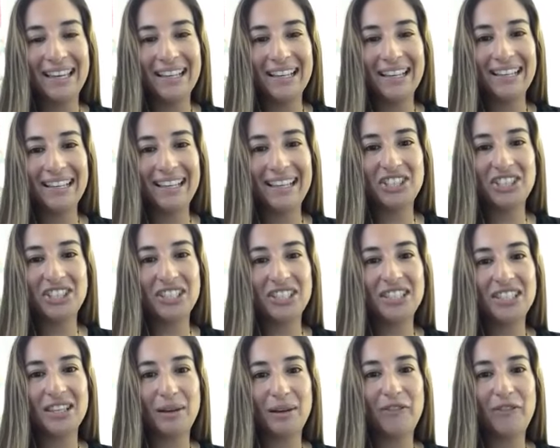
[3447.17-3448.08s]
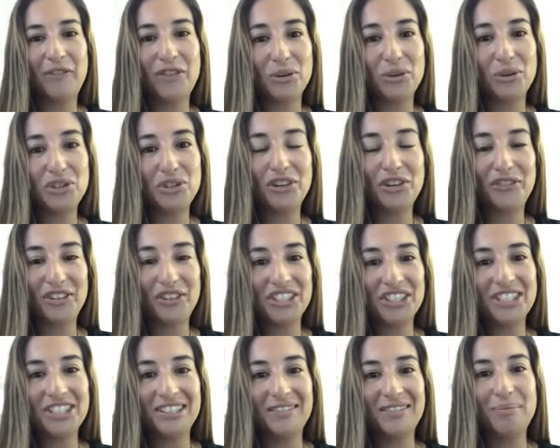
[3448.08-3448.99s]
Like, she's a future
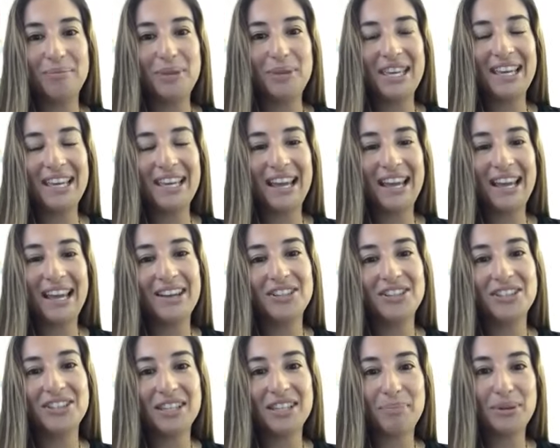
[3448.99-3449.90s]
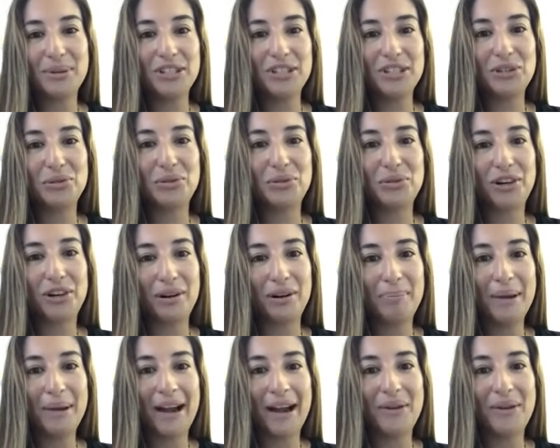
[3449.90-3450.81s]
version of me, and I had to step into her
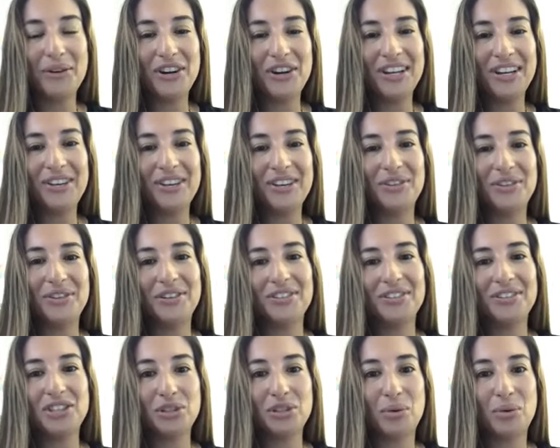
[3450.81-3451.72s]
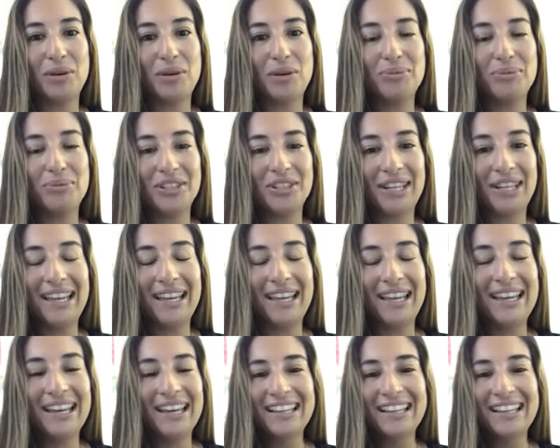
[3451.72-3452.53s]
power in order to show up today.